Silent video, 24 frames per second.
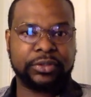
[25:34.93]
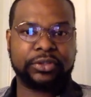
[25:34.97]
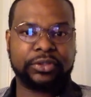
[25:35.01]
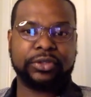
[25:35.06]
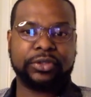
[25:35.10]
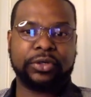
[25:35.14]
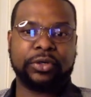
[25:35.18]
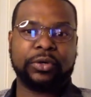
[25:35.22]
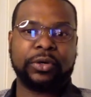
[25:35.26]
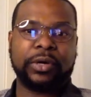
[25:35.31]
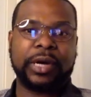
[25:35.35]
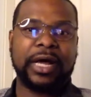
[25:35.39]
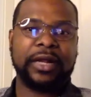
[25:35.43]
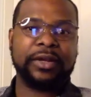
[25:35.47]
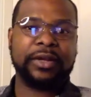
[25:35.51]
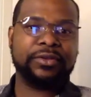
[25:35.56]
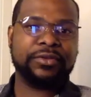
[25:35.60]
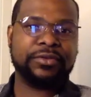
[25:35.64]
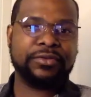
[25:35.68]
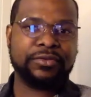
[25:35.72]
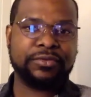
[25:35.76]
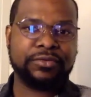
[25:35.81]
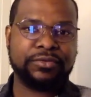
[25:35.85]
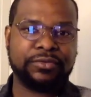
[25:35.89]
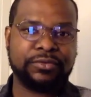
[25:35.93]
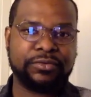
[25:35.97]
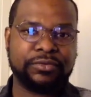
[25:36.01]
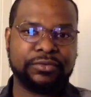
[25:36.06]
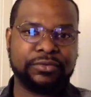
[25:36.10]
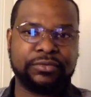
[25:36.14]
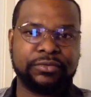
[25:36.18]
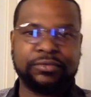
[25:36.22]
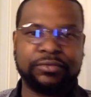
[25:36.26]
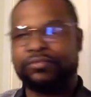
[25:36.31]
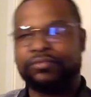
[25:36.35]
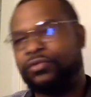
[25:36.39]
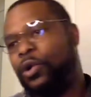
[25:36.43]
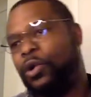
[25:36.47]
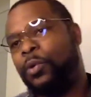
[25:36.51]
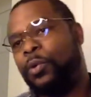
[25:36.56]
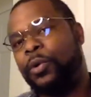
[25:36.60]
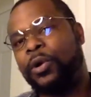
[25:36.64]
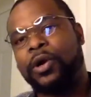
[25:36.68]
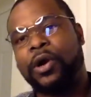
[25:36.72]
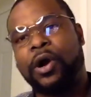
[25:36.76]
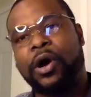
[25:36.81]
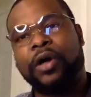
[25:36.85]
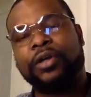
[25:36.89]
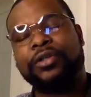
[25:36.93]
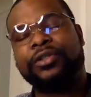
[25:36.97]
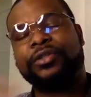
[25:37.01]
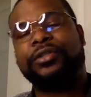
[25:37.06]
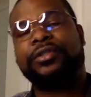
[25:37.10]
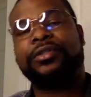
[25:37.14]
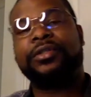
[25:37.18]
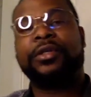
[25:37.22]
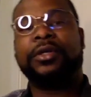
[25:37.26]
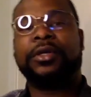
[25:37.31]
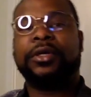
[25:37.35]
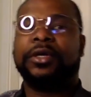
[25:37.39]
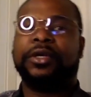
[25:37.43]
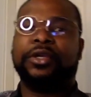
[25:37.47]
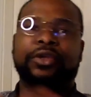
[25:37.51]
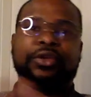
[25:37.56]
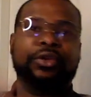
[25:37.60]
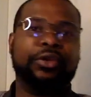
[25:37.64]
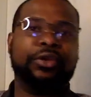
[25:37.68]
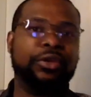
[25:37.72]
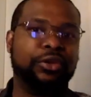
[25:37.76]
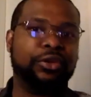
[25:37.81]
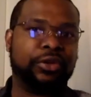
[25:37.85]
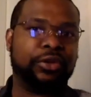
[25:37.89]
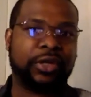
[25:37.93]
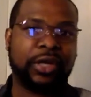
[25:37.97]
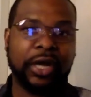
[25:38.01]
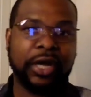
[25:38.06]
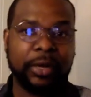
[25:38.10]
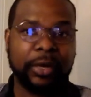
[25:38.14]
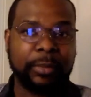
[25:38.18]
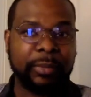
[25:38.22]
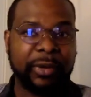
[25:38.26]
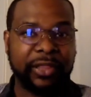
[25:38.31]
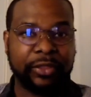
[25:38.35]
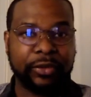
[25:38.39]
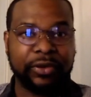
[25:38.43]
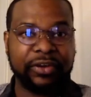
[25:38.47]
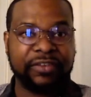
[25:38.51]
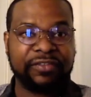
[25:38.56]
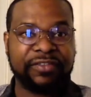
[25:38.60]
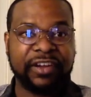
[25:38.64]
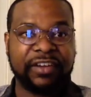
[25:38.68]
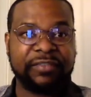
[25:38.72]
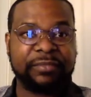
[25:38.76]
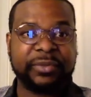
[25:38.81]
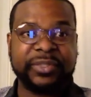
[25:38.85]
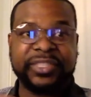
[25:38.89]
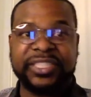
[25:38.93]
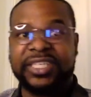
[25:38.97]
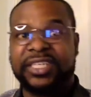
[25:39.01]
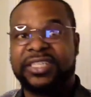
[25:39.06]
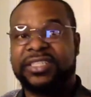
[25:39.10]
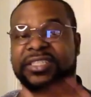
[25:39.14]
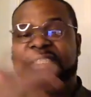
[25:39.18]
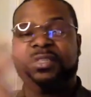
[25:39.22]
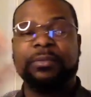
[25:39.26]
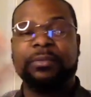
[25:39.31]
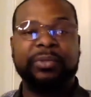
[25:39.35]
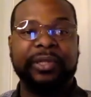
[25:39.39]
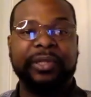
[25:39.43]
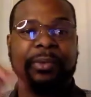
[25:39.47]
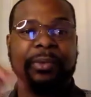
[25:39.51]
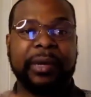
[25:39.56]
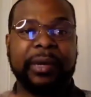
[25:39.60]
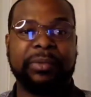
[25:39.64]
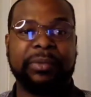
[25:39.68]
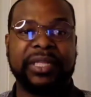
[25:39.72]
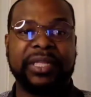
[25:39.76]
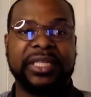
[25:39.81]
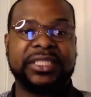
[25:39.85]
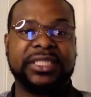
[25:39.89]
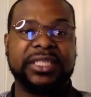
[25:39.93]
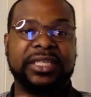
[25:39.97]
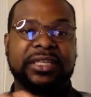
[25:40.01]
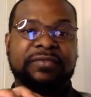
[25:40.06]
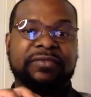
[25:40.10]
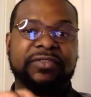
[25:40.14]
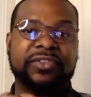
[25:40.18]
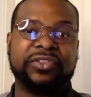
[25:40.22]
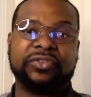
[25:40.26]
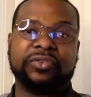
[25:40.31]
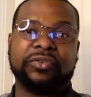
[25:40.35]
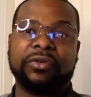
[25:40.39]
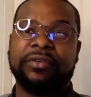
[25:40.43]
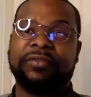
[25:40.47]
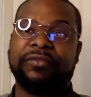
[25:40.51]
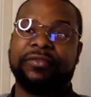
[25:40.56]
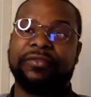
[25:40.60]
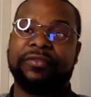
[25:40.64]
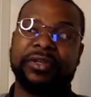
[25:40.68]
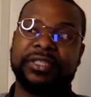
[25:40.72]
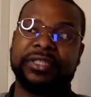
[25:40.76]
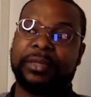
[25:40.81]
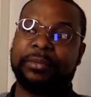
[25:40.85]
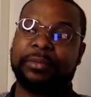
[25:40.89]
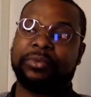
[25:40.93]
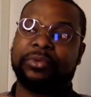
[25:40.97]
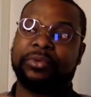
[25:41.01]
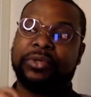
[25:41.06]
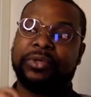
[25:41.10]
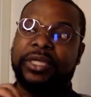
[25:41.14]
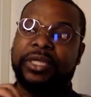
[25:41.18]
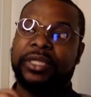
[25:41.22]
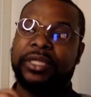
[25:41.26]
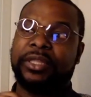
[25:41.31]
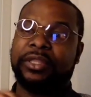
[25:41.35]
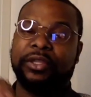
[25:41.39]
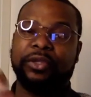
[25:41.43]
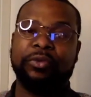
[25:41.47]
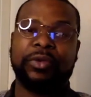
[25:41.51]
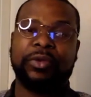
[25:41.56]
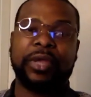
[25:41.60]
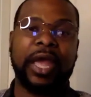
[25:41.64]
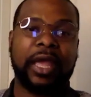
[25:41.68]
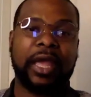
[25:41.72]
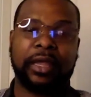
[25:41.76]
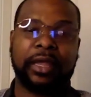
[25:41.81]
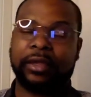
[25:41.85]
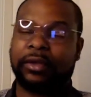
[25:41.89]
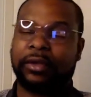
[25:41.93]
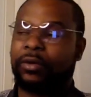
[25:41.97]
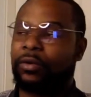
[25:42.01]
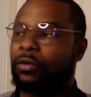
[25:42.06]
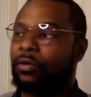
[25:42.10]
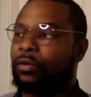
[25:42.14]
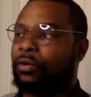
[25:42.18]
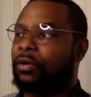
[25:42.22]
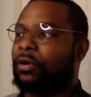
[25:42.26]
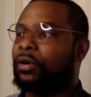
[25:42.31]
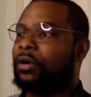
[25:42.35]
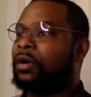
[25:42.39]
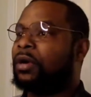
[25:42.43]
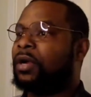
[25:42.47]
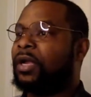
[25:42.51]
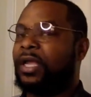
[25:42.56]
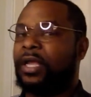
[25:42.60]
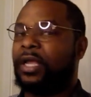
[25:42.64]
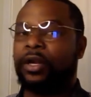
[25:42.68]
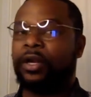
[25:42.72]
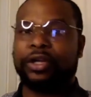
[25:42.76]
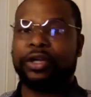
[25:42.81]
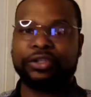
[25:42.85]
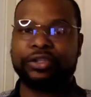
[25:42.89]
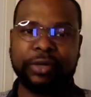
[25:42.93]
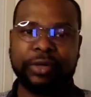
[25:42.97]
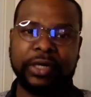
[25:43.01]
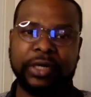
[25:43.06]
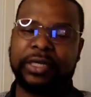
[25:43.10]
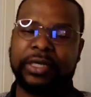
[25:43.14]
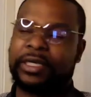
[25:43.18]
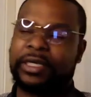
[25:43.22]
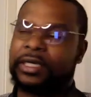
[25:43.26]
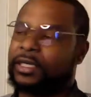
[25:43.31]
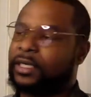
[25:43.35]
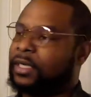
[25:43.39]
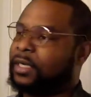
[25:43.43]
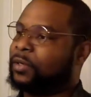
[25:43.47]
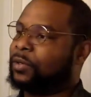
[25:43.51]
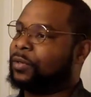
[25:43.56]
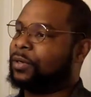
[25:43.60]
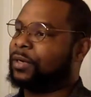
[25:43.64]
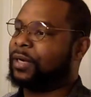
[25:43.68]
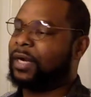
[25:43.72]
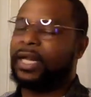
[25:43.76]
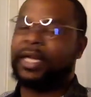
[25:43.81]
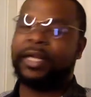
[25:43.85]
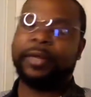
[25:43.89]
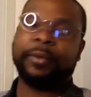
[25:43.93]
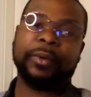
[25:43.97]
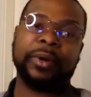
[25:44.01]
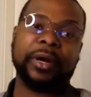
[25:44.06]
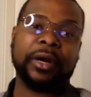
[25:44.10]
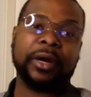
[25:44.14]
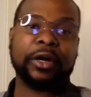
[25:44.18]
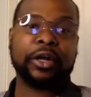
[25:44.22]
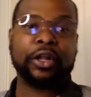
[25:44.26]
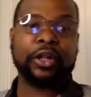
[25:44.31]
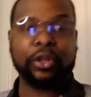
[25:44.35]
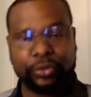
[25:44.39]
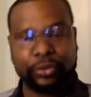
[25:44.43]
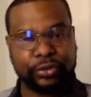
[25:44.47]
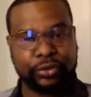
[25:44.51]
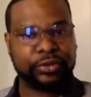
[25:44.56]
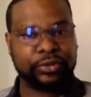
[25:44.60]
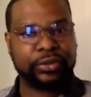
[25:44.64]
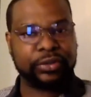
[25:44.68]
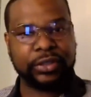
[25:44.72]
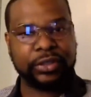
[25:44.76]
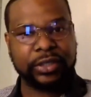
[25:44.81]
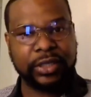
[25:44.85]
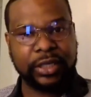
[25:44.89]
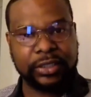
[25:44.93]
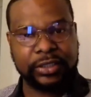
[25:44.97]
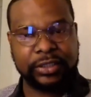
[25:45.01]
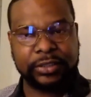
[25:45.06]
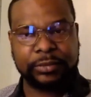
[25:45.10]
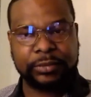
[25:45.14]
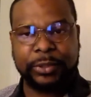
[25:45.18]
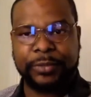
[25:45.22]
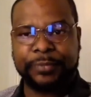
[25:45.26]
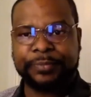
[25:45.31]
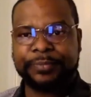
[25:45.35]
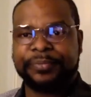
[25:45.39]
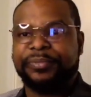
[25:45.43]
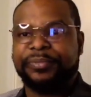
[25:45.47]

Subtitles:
So how do you lower costs? You can cut it by 35% simply by placing inventory, for example, in the UK or in Australia or anywhere closer to your customer.